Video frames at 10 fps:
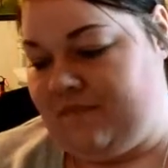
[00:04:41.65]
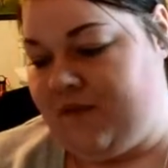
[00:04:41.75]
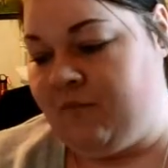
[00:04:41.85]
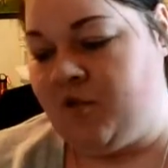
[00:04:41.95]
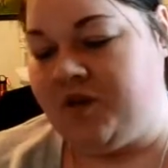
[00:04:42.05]

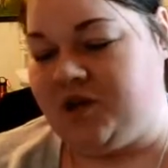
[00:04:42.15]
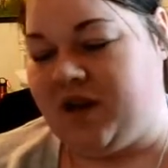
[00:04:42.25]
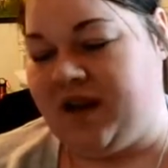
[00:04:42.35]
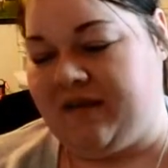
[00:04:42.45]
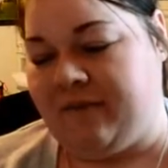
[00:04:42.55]
am going to
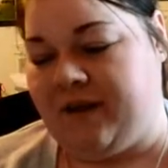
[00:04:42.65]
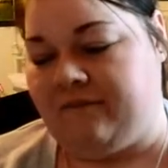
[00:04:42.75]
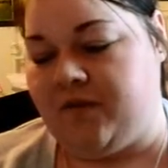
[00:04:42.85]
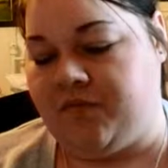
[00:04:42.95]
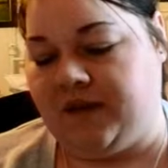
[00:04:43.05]
try to explain a
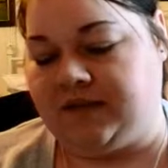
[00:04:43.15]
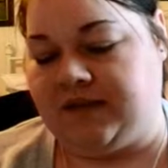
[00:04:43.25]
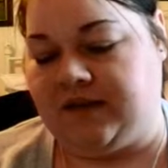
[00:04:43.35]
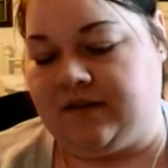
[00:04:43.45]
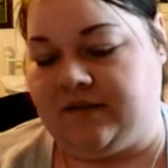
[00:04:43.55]
few things in
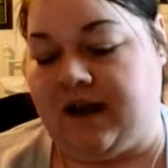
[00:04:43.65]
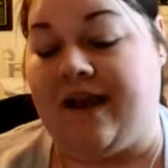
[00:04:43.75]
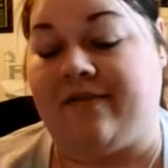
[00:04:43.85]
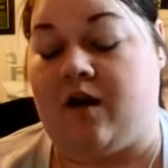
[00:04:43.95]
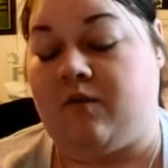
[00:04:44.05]
here that I
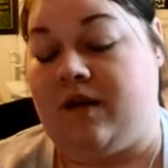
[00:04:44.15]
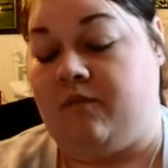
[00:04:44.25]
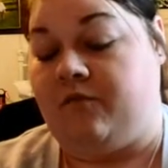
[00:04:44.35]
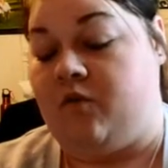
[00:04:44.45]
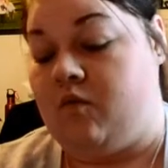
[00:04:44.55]
thought were
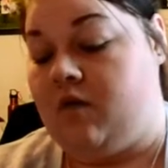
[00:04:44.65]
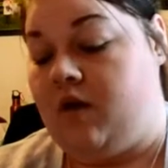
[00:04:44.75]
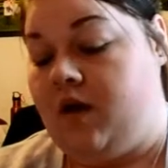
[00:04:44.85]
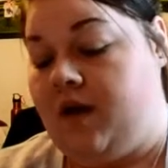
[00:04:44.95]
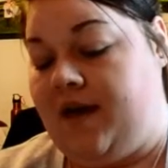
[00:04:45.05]
helpful.
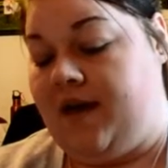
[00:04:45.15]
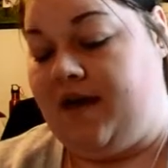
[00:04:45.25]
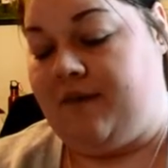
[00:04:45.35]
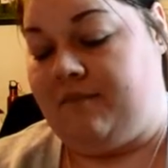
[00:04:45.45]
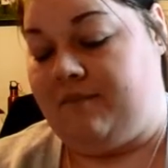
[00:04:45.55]

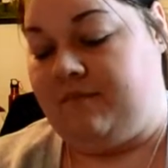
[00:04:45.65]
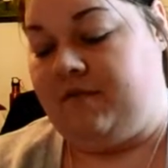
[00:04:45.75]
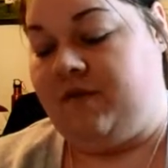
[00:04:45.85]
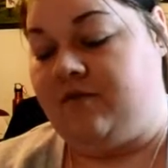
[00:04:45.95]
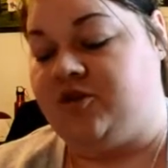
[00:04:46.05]

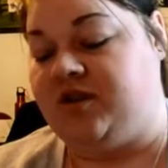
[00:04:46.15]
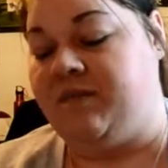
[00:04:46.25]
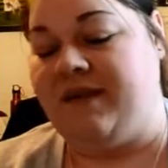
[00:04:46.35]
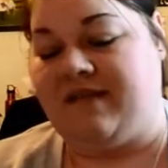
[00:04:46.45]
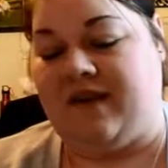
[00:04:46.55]
So just give
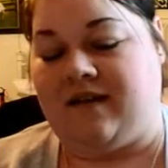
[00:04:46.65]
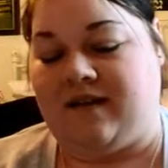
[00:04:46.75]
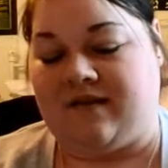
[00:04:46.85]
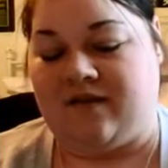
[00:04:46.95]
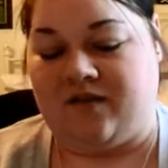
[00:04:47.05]
me a second,
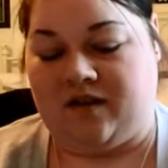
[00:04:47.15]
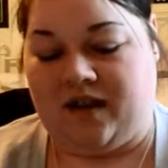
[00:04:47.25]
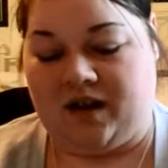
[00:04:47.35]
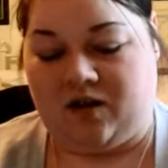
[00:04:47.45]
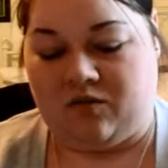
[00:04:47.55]
because I have to
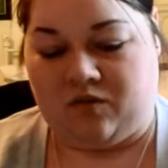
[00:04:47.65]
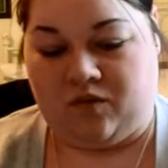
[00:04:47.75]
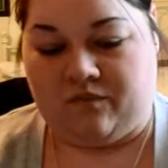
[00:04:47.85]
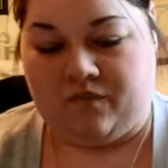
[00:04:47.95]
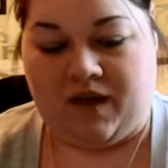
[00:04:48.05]
kind of go through
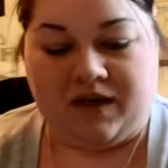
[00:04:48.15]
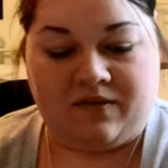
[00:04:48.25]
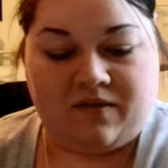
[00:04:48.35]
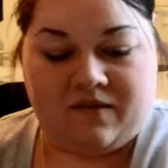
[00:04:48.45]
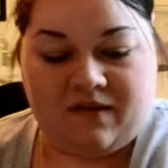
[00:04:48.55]
and find
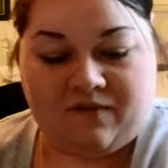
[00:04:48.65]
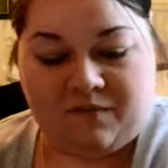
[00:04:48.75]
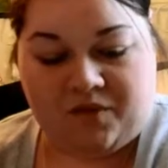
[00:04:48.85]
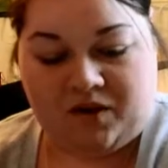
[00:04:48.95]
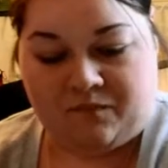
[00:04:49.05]
the stuff
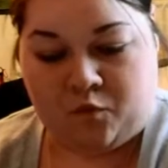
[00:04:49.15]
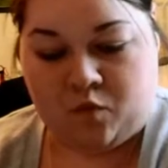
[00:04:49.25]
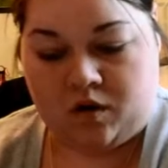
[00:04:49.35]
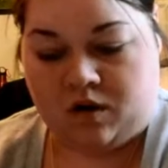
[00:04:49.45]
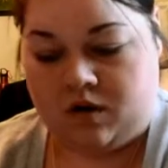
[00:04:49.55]
I'm looking
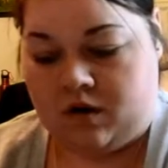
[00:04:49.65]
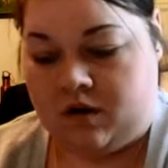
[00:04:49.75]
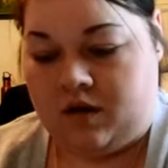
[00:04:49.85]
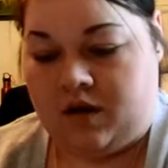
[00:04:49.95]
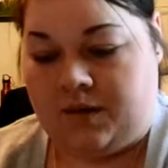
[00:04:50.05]
for.
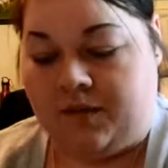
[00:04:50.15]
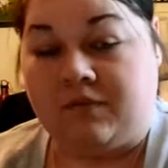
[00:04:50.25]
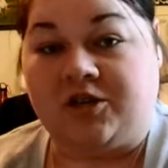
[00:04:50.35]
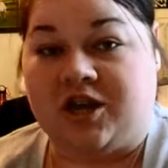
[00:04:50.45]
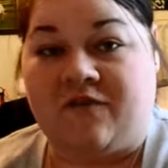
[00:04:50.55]
I
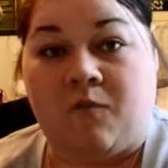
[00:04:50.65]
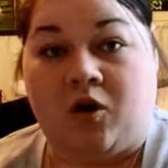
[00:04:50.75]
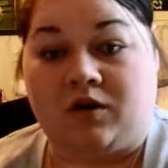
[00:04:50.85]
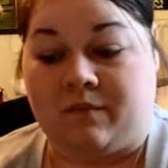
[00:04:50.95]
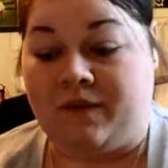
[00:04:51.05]
probably should have it
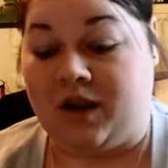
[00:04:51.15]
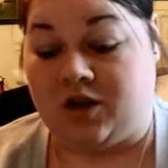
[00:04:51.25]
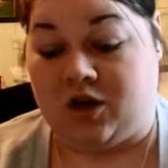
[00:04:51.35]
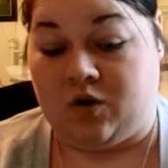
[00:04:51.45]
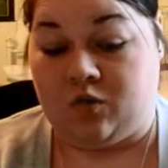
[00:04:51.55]
marked, but I
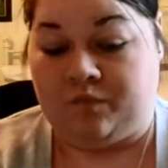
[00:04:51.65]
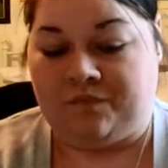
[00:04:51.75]
don't.